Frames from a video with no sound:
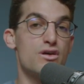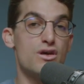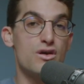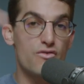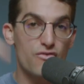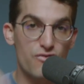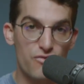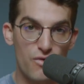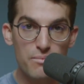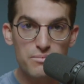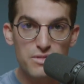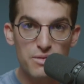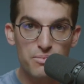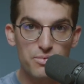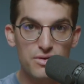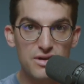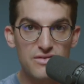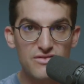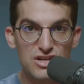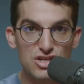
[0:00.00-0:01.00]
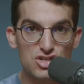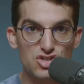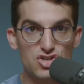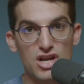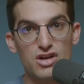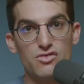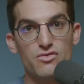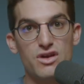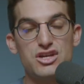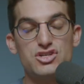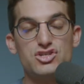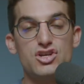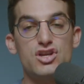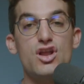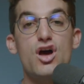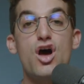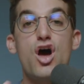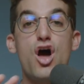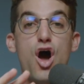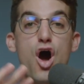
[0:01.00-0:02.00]
from the previous generation
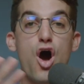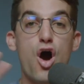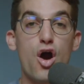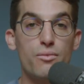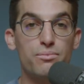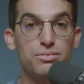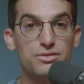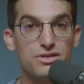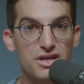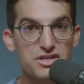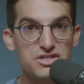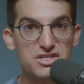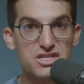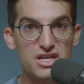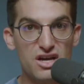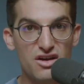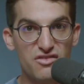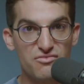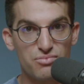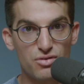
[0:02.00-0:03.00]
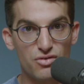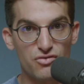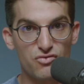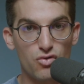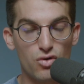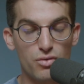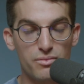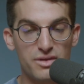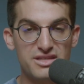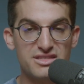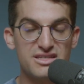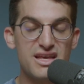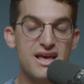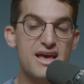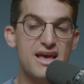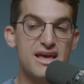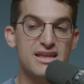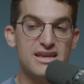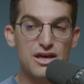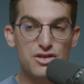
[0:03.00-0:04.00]
are plenty of performance.
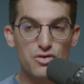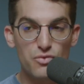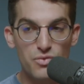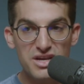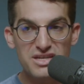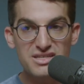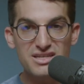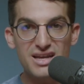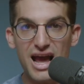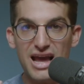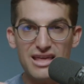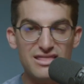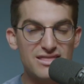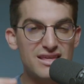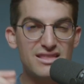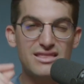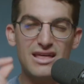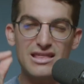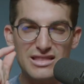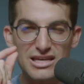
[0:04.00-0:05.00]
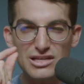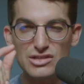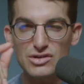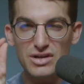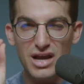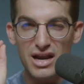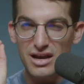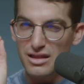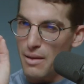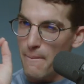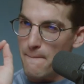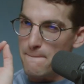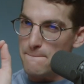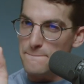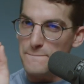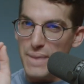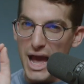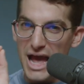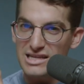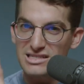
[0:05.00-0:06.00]
Now, the reason I think that these are kind of the
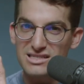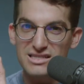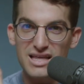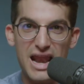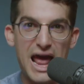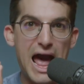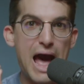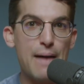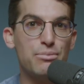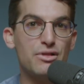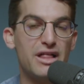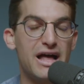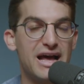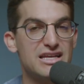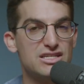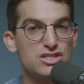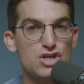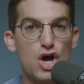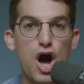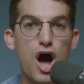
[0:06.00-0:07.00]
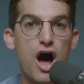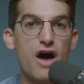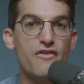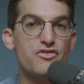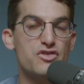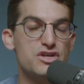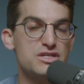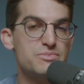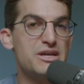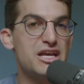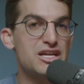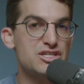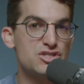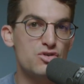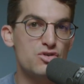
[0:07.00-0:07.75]
best that Apple has to offer is because they're